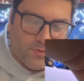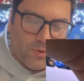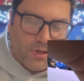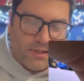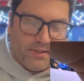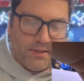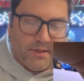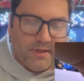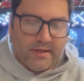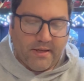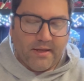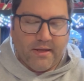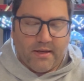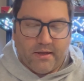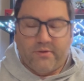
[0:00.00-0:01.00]
one
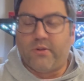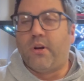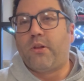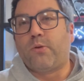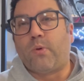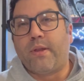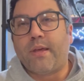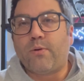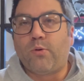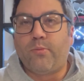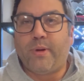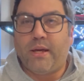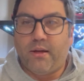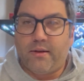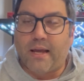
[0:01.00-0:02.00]
is another one that will
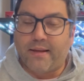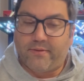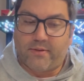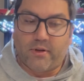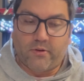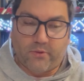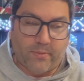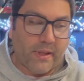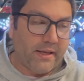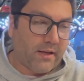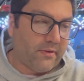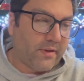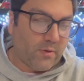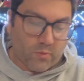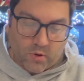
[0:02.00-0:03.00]
be nice to display
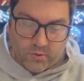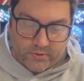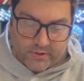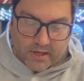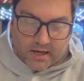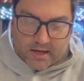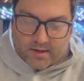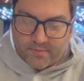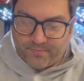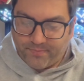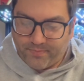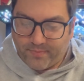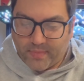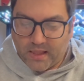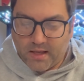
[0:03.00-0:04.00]
because it won't
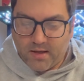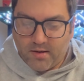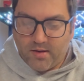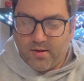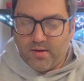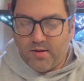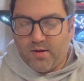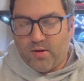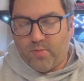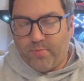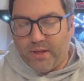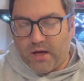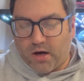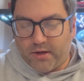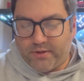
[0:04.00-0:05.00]
be
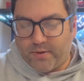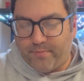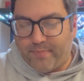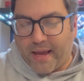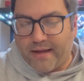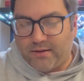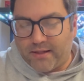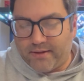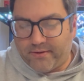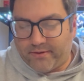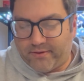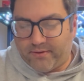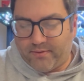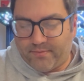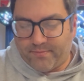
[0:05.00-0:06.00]
hard to balance.